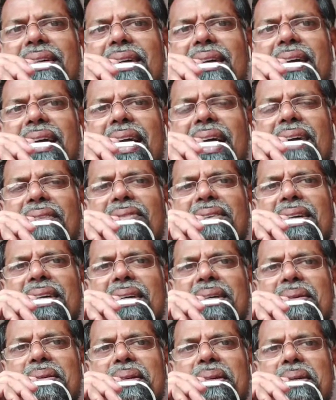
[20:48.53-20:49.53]
have
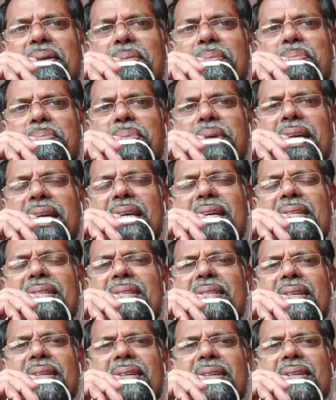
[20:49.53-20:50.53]
a
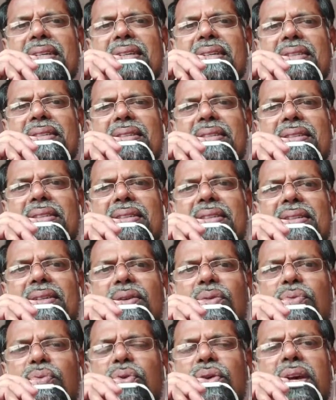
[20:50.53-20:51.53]
basic
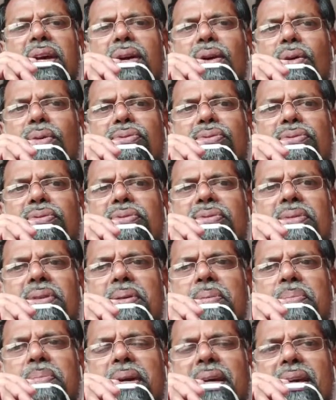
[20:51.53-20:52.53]
fear of
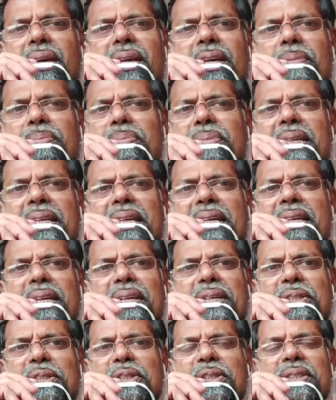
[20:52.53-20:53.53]
picking up
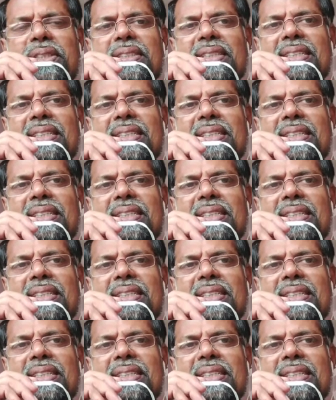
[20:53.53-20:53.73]
English,